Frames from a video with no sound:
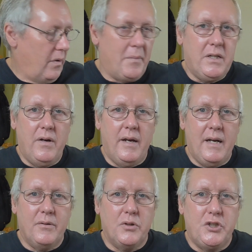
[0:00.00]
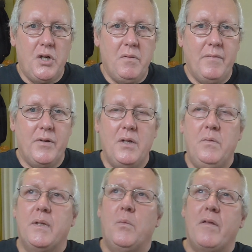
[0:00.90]
I'll be doing an outdoor shooting review
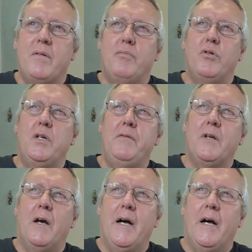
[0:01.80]
when the weather improves,